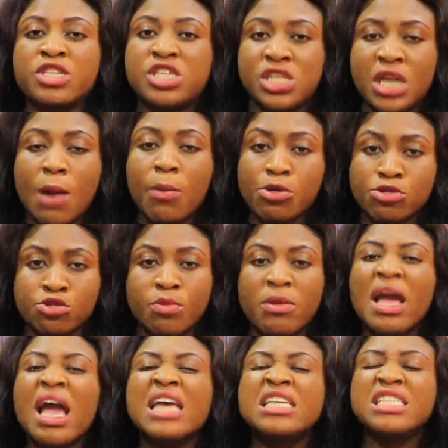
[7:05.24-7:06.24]
chir
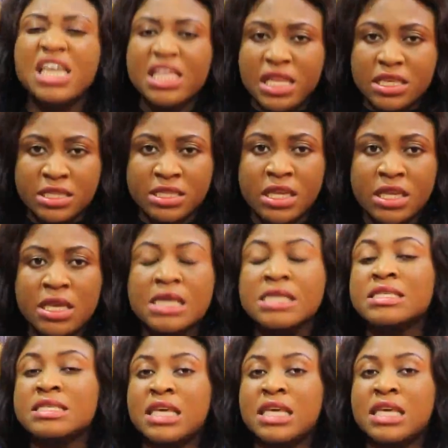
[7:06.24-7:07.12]
abosom, a unity,